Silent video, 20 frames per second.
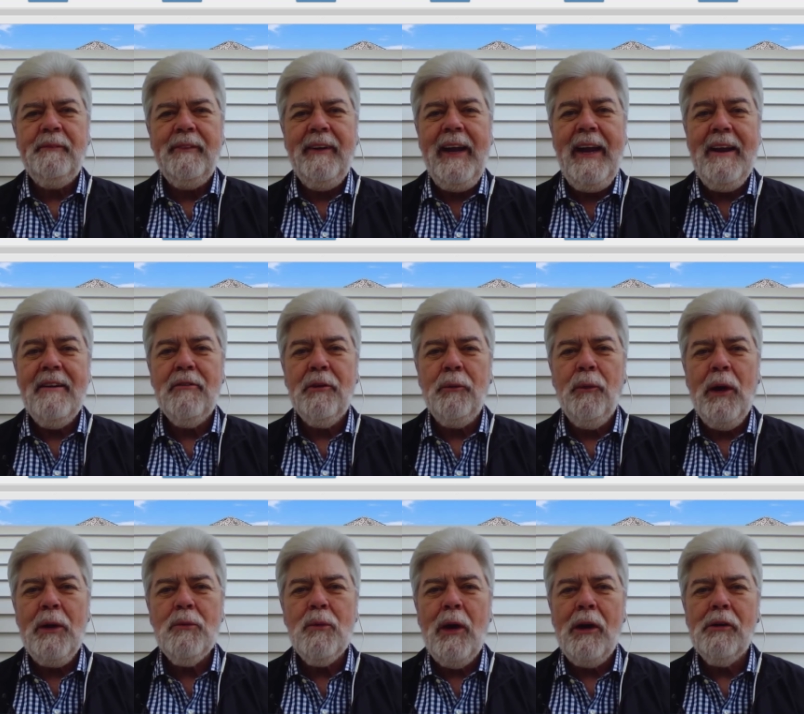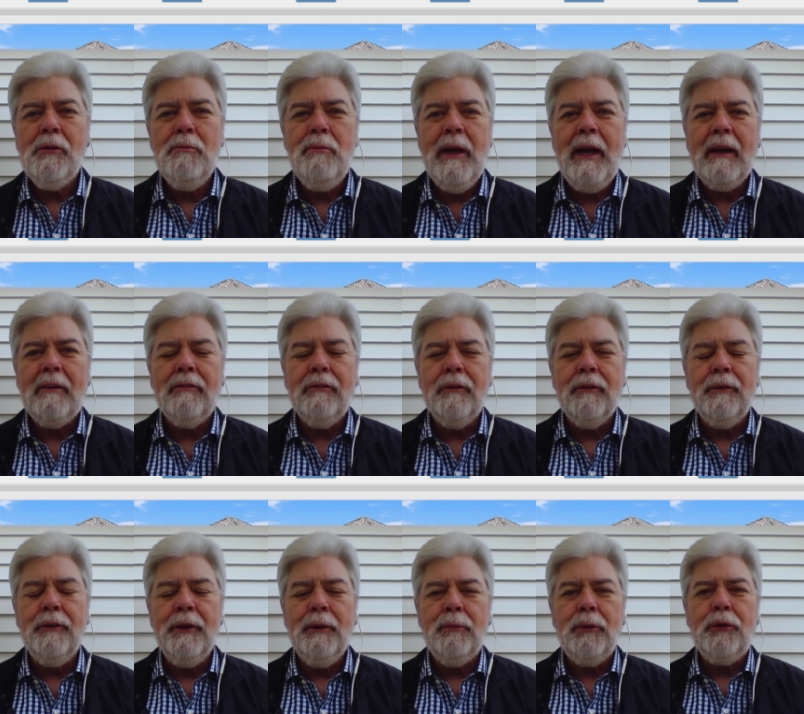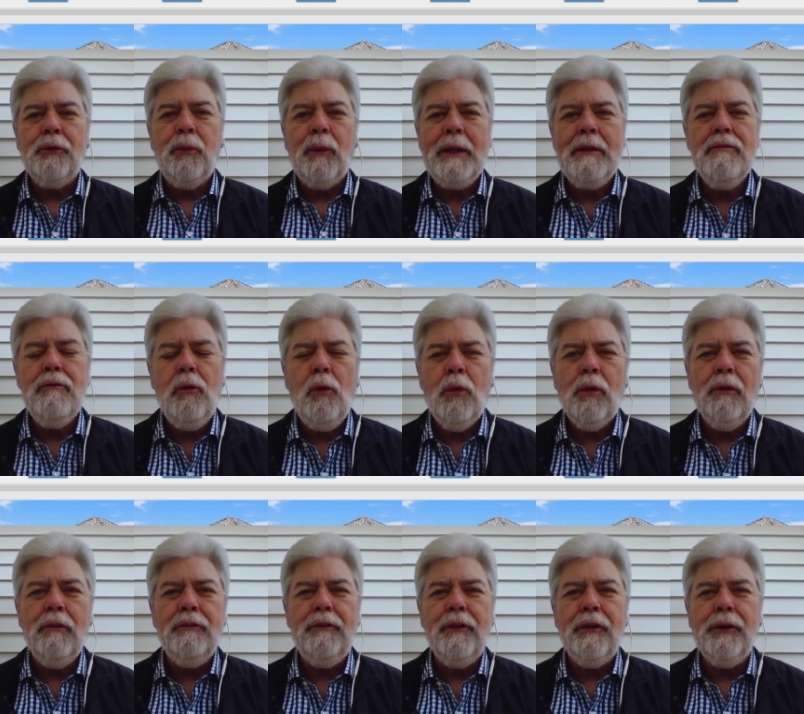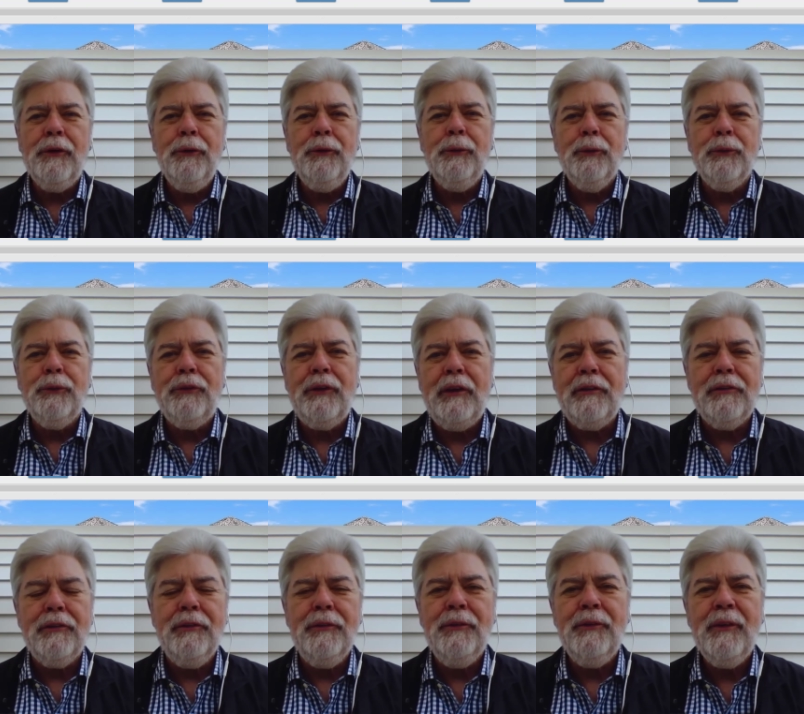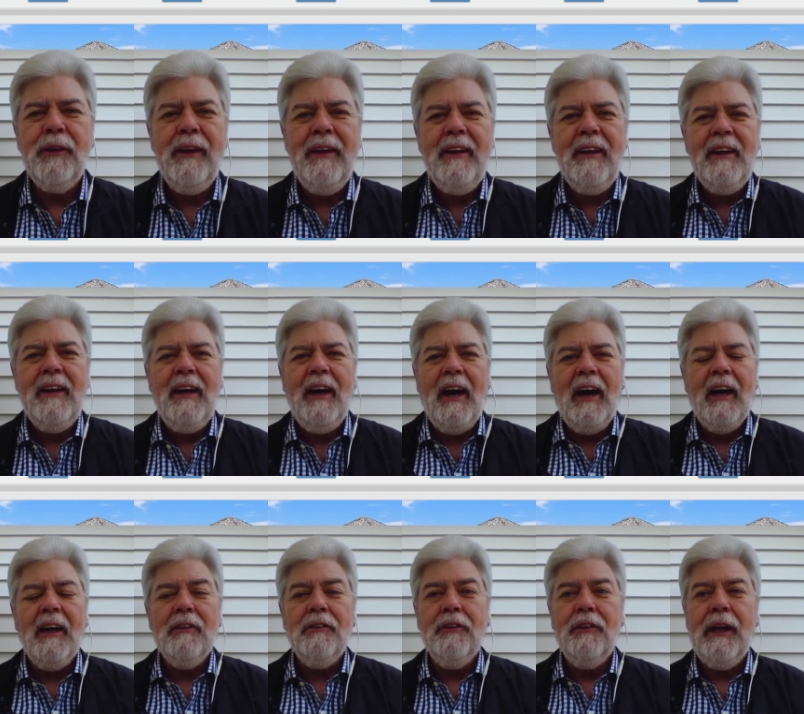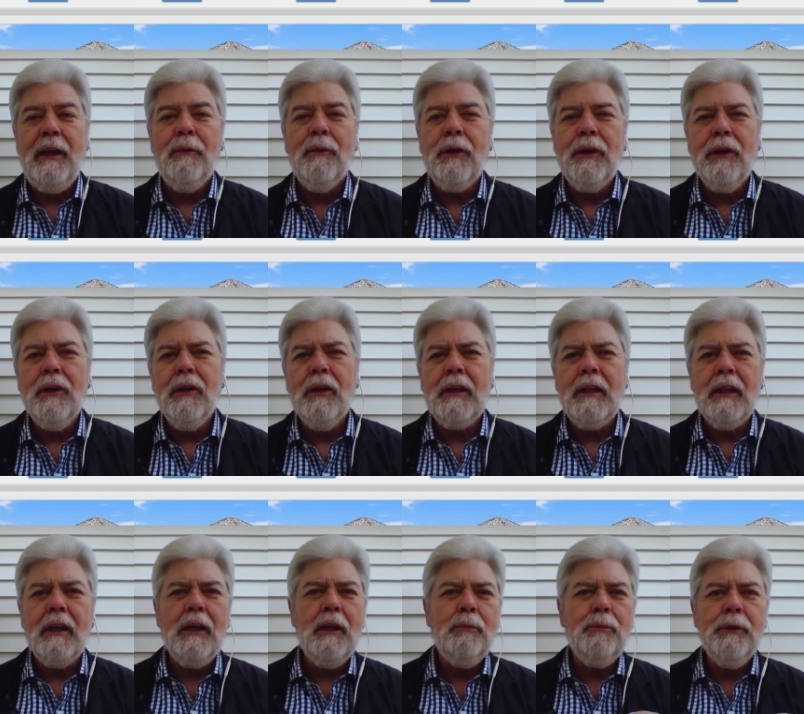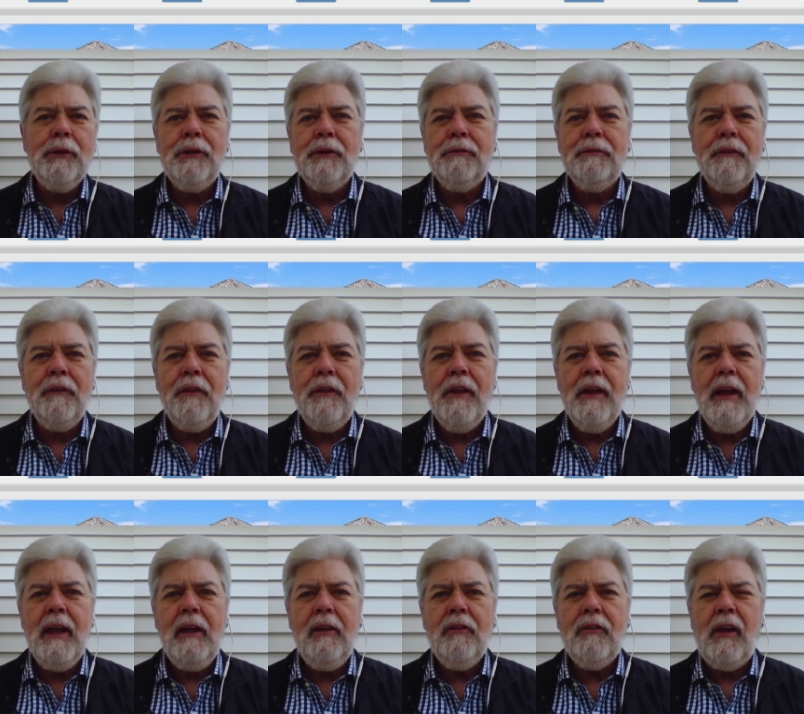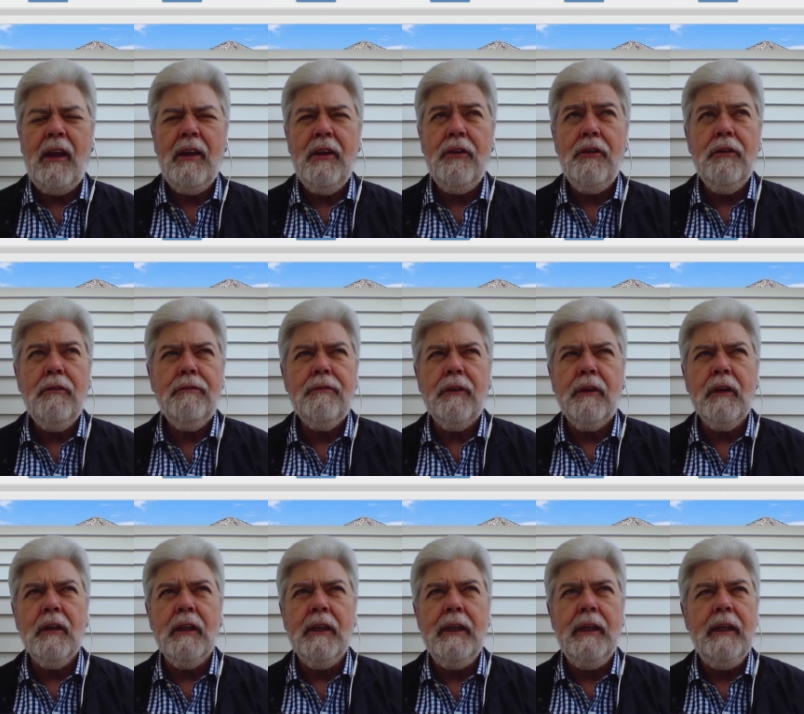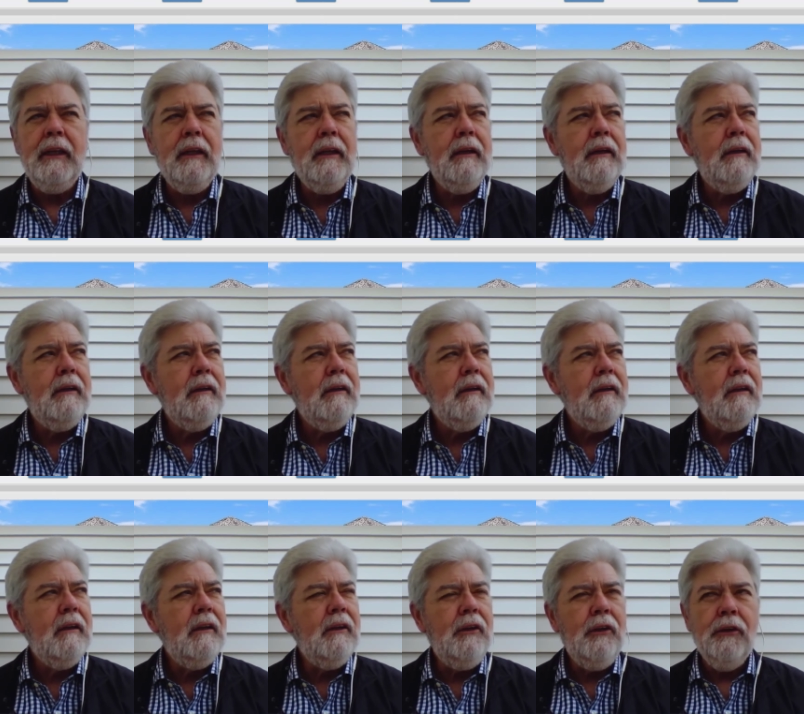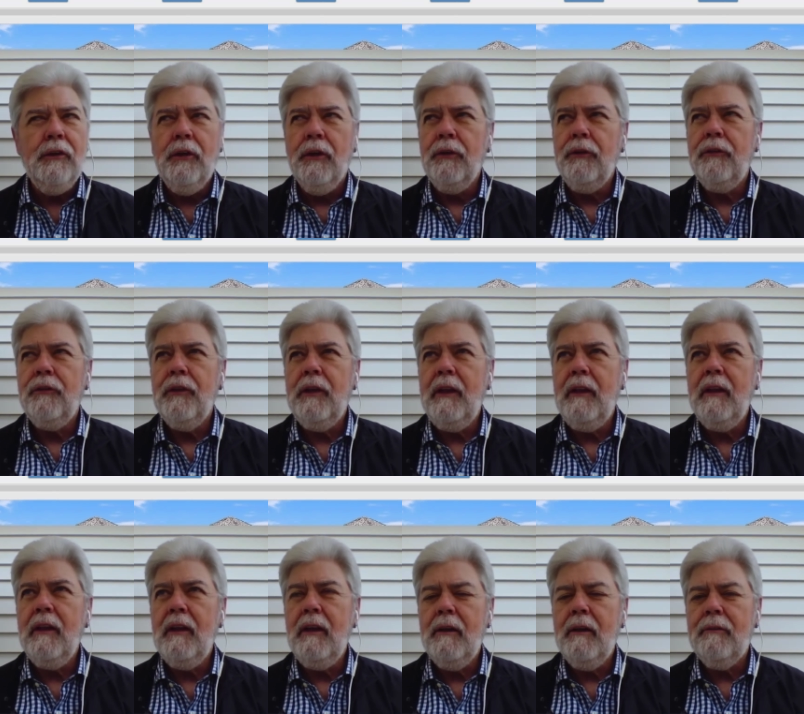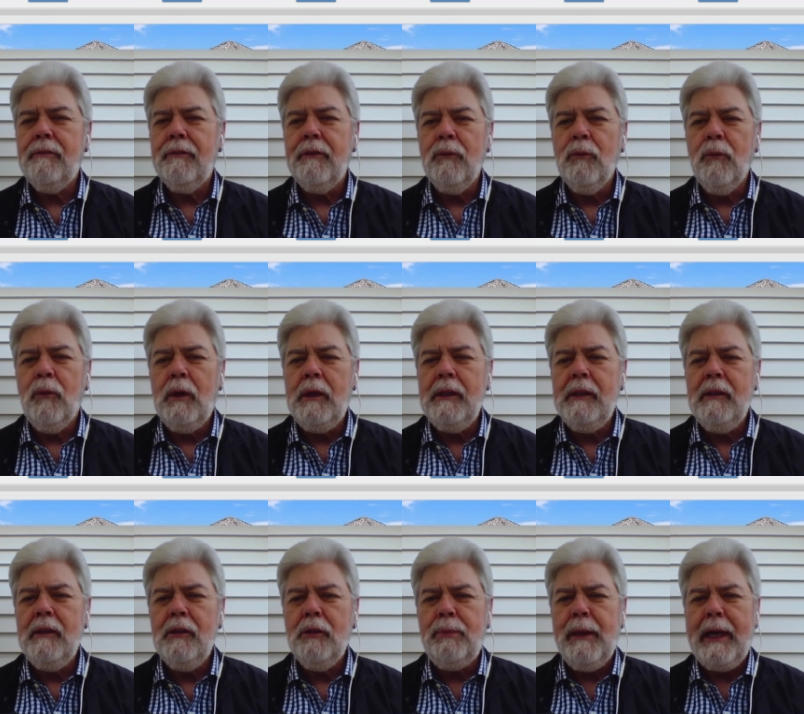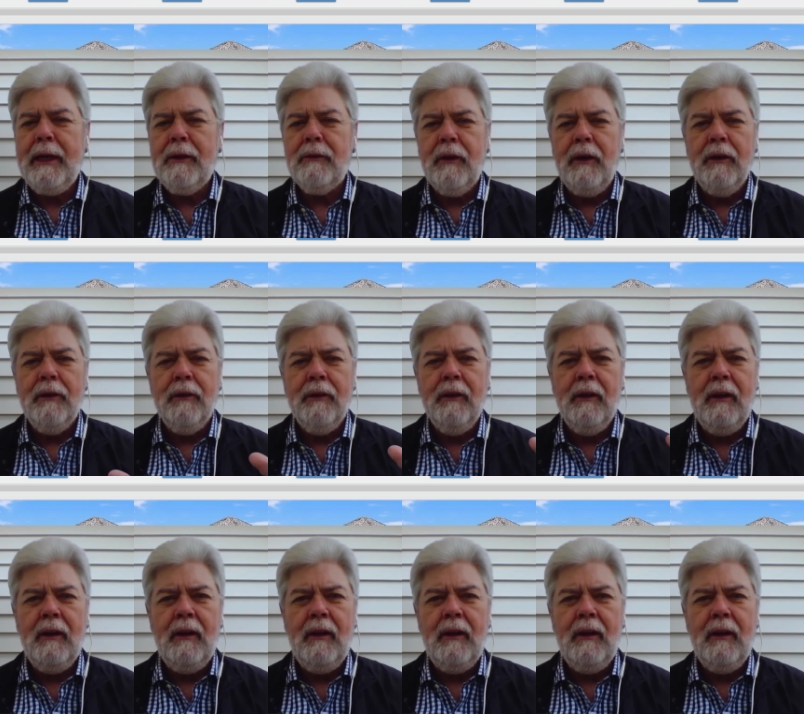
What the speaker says: Hey everyone, welcome back for number 24 of the Google sessions. Today we're going to look at a couple of different things and differently. Do you notice anything different? One, the background.